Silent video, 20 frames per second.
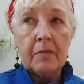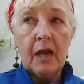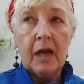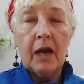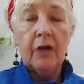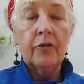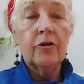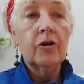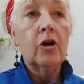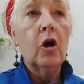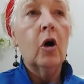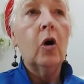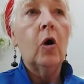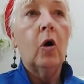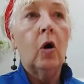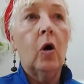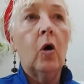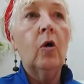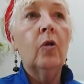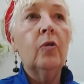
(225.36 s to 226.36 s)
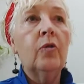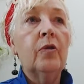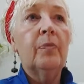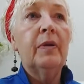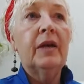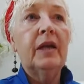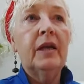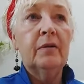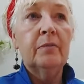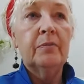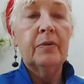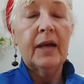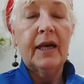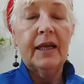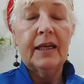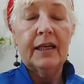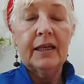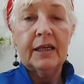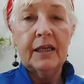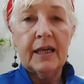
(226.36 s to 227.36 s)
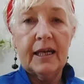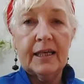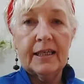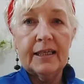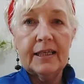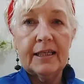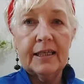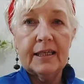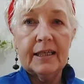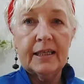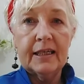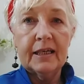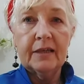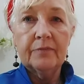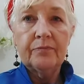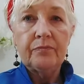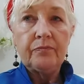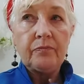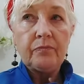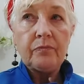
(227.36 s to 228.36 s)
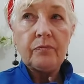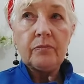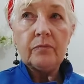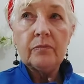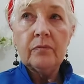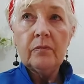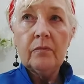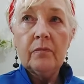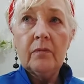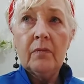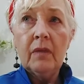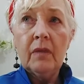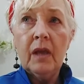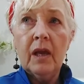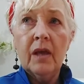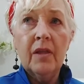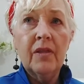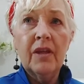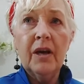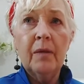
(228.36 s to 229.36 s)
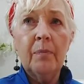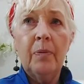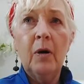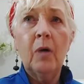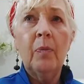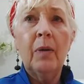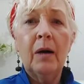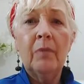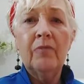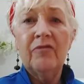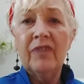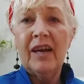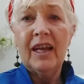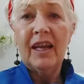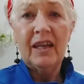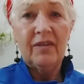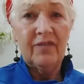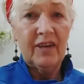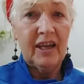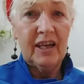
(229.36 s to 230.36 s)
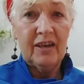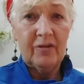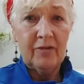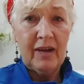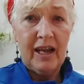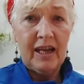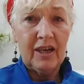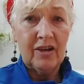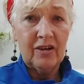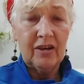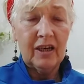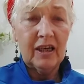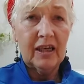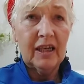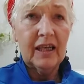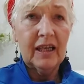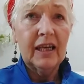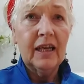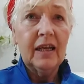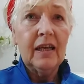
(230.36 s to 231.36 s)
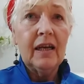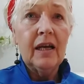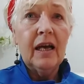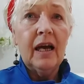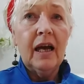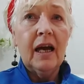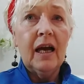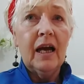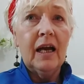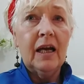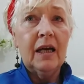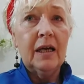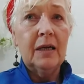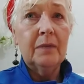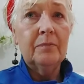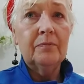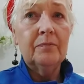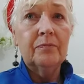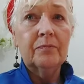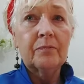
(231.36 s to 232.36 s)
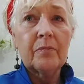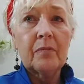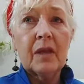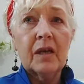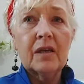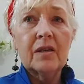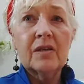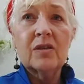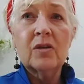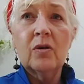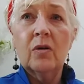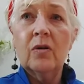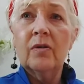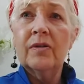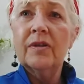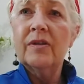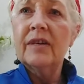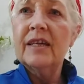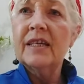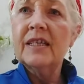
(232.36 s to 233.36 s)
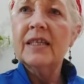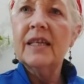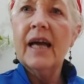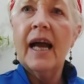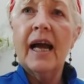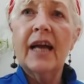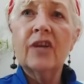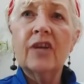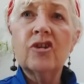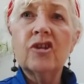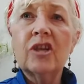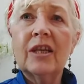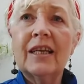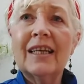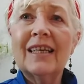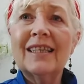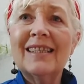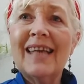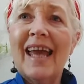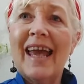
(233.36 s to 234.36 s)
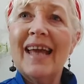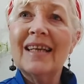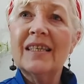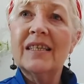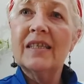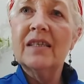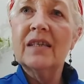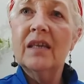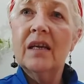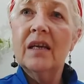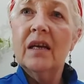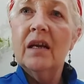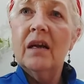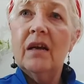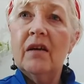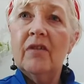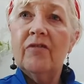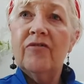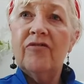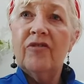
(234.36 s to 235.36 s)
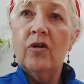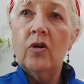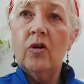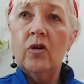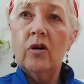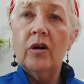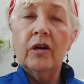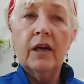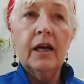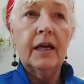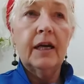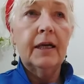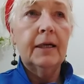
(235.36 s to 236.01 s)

are not on the Baton and Brighton criteria that pop up very, very regularly. So there isn't actually a test for